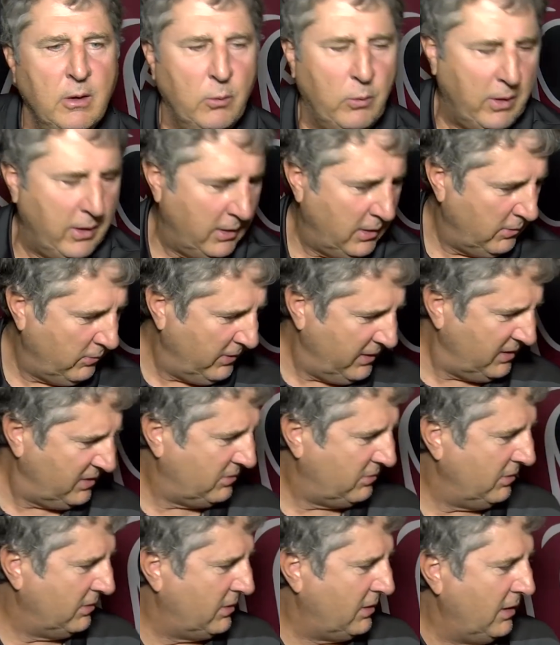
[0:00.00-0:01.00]
Well, we
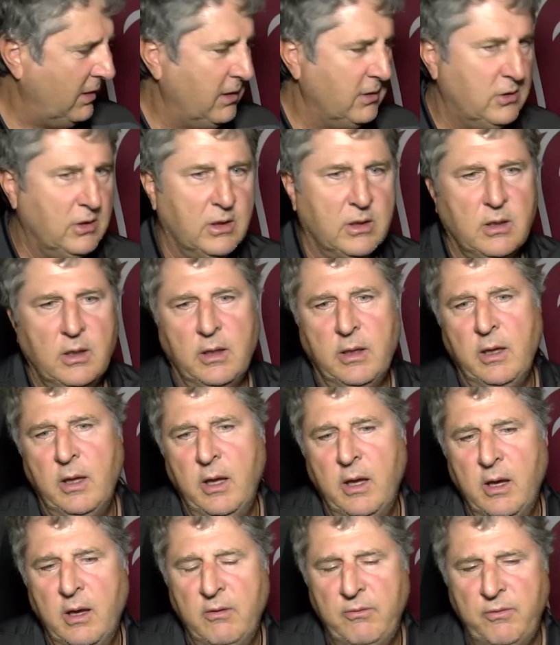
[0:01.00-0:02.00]
strategically
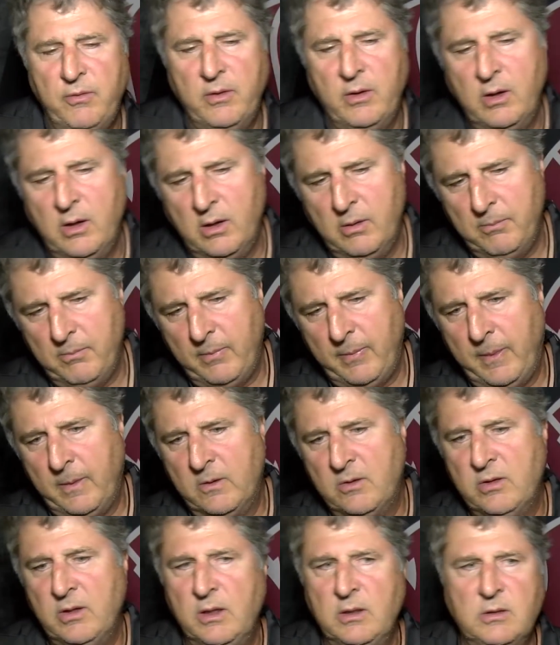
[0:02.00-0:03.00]
have
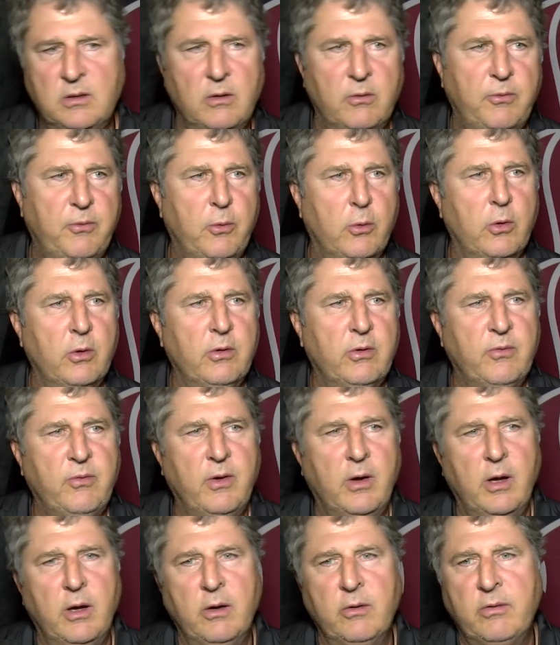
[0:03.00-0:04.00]
seasonal forest
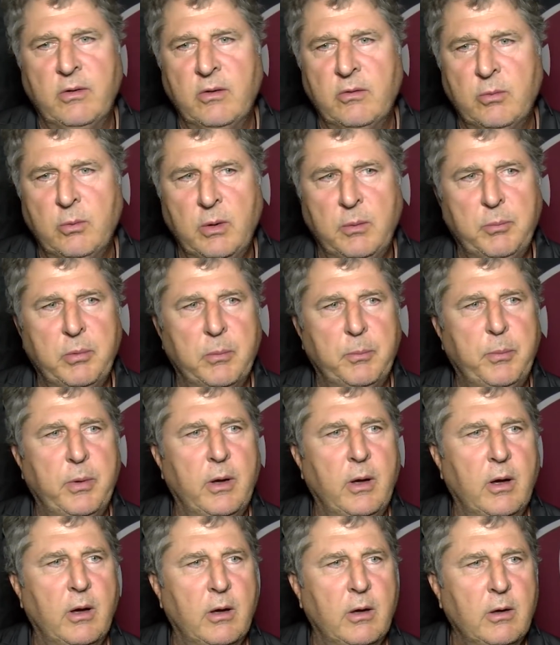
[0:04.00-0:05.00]
fires as we
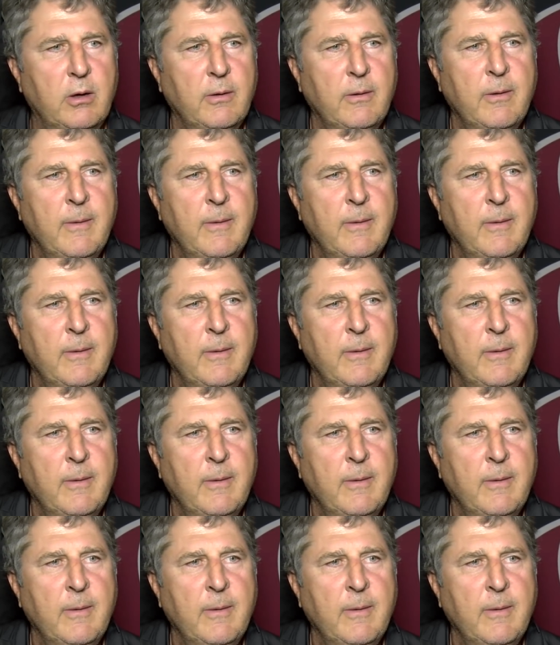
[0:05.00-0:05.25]
prepare